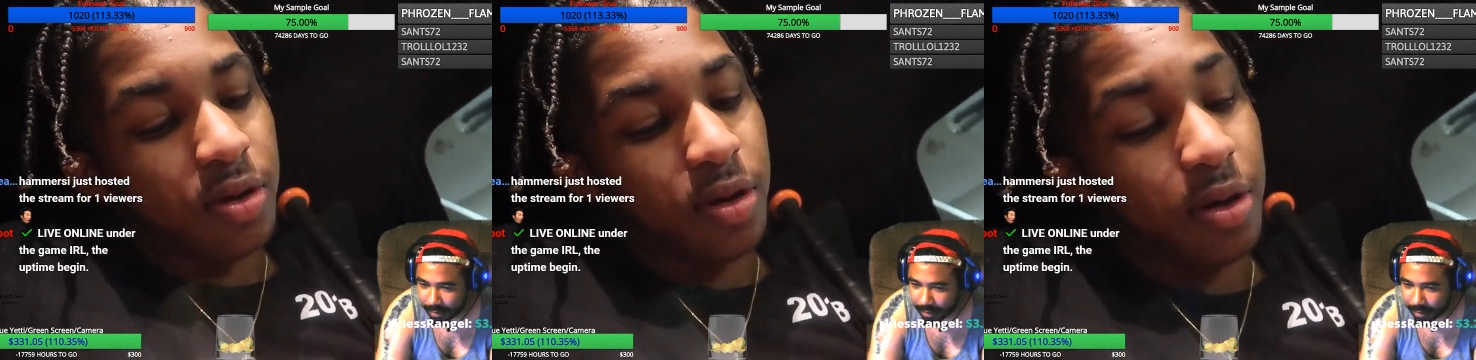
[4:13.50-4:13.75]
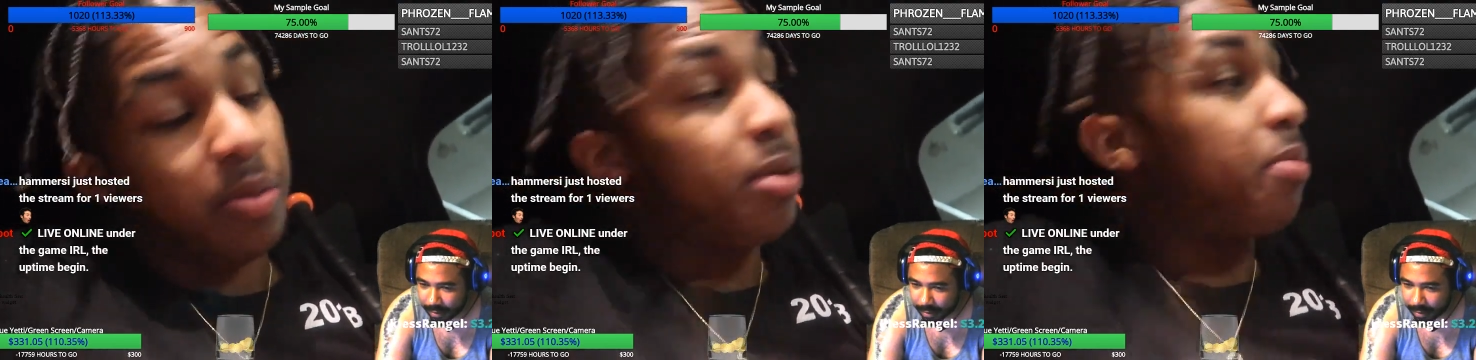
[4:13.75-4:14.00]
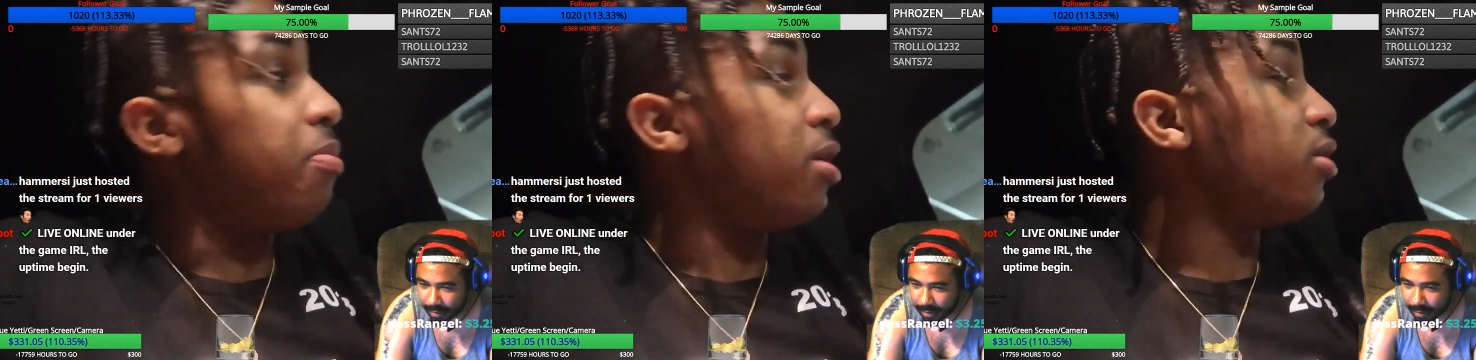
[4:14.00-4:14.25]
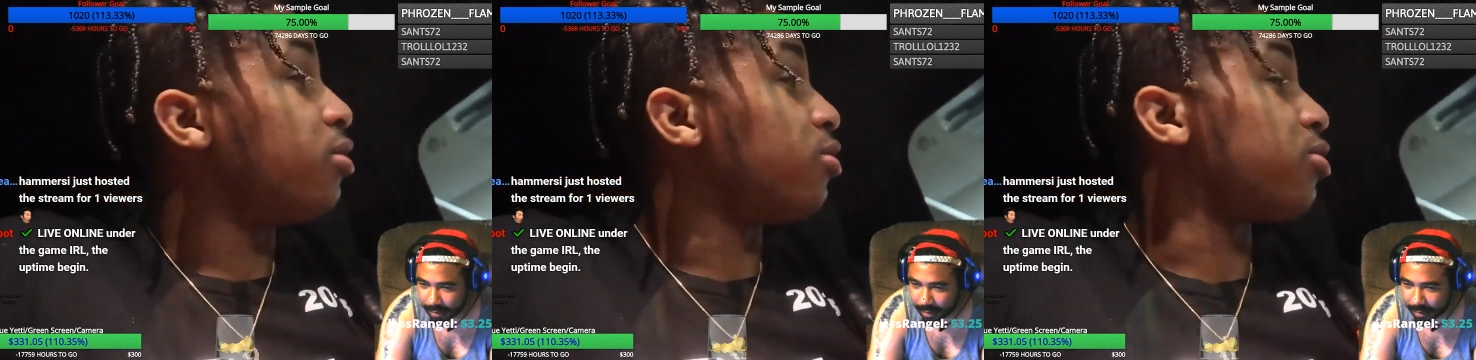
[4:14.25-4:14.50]
Speaker 1: I'm gonna beat
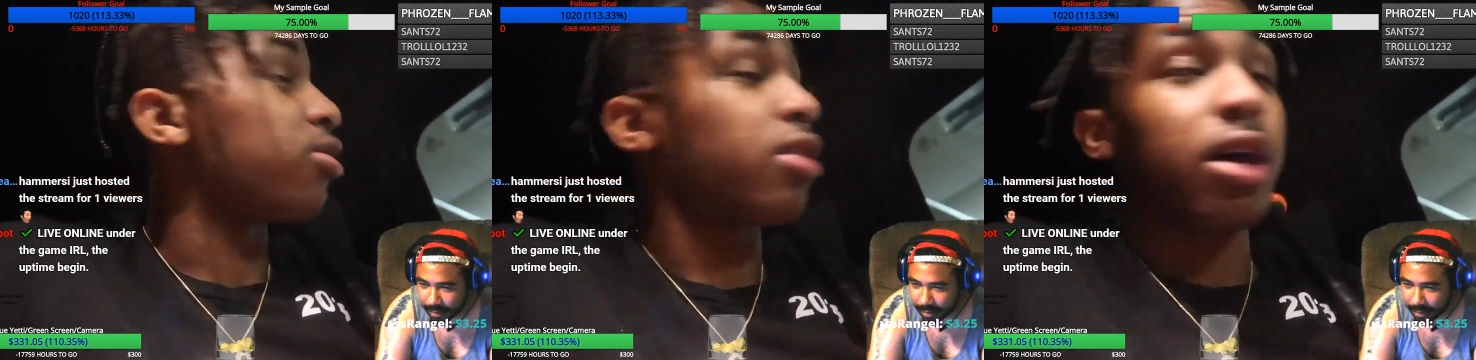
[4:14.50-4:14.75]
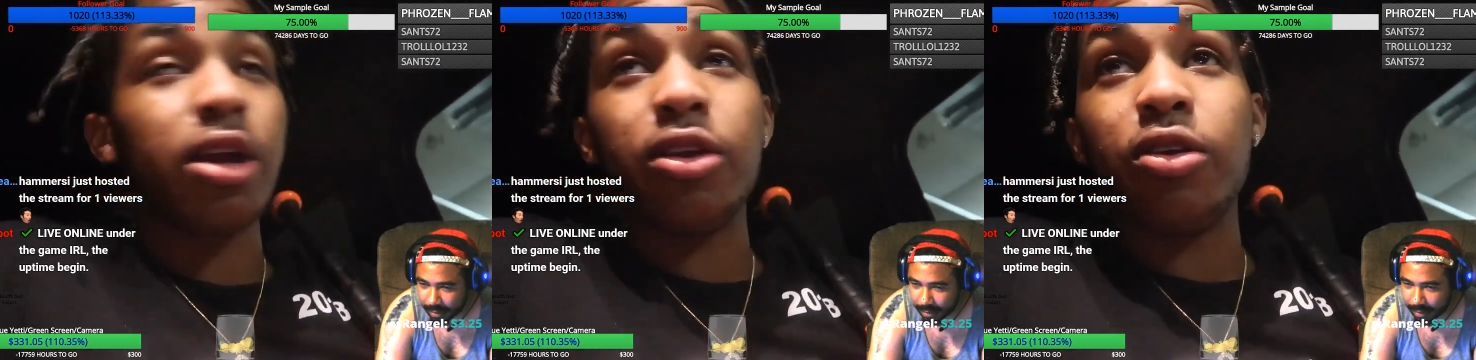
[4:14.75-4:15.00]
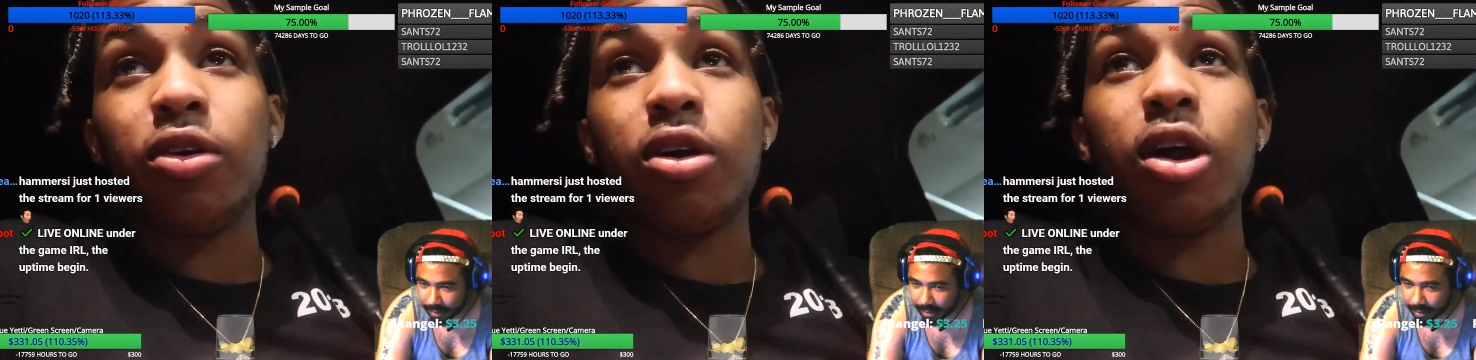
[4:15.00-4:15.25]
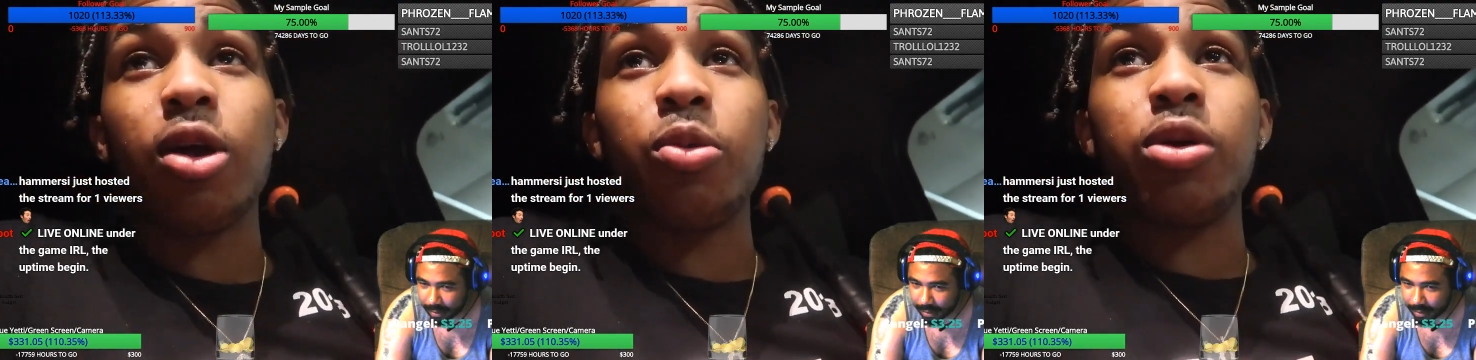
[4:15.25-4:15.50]
the shit out of your
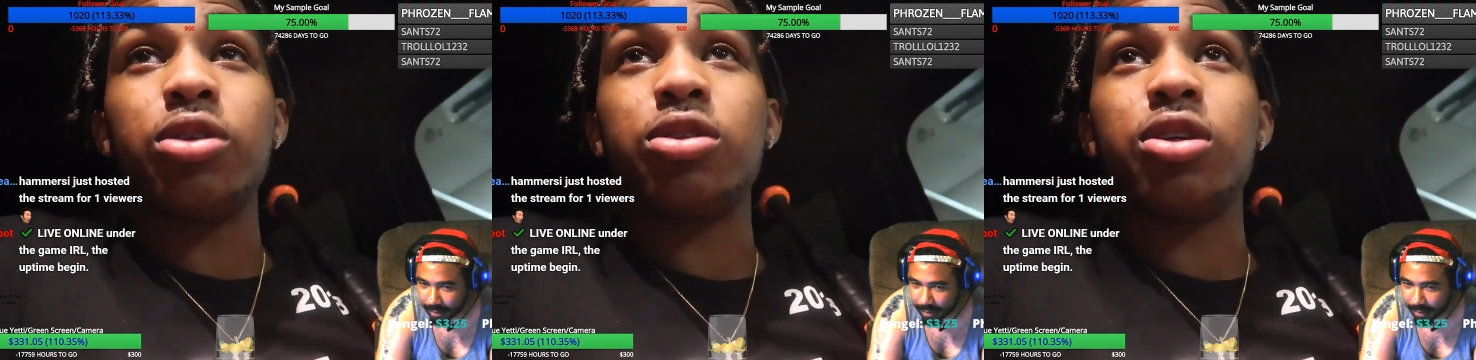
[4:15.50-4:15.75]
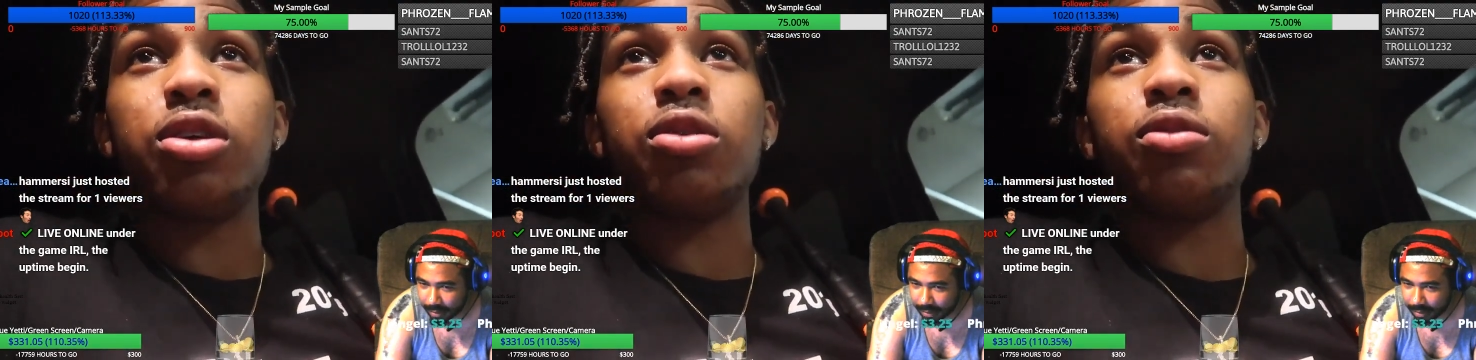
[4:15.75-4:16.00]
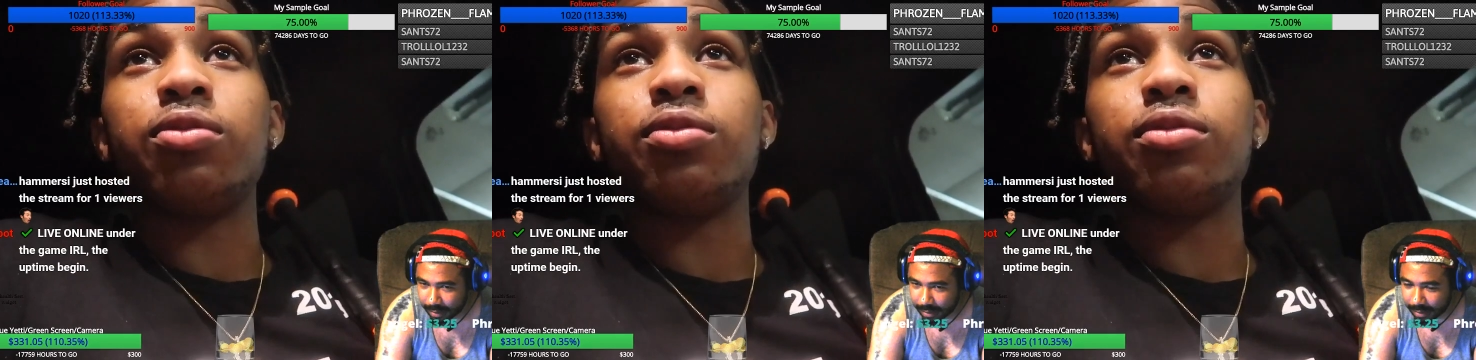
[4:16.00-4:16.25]
car windshield.